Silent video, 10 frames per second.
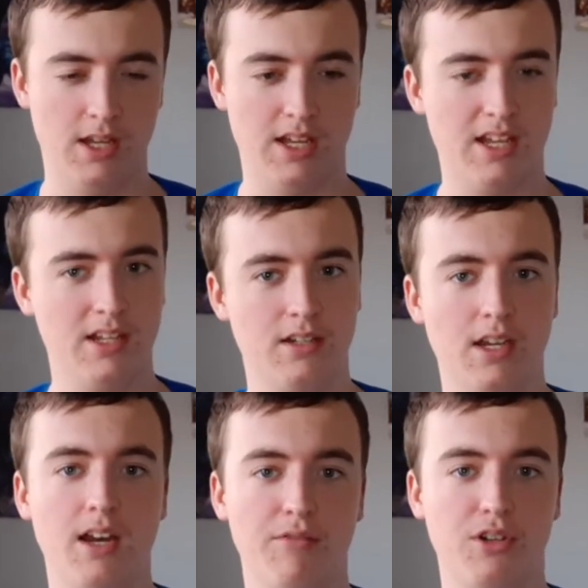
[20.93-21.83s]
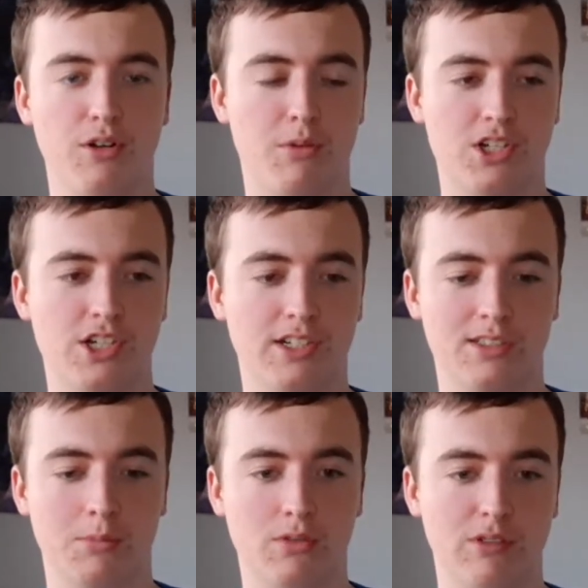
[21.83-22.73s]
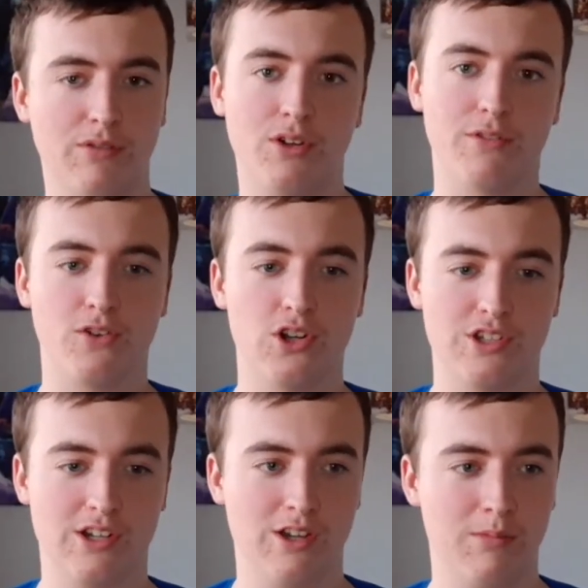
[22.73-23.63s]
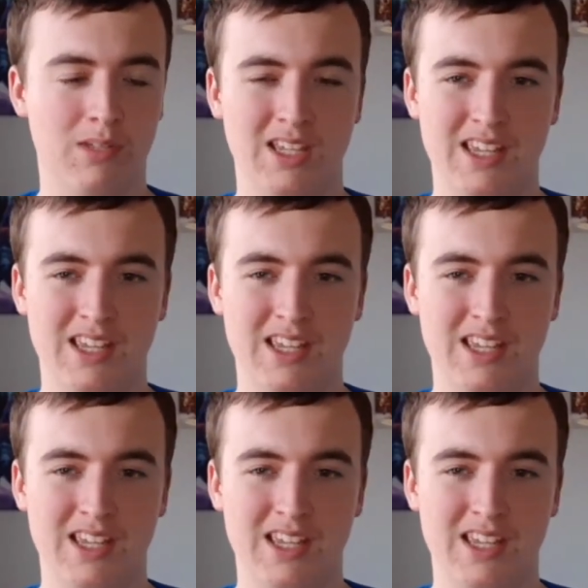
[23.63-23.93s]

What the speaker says: And after watching this movie for the first time,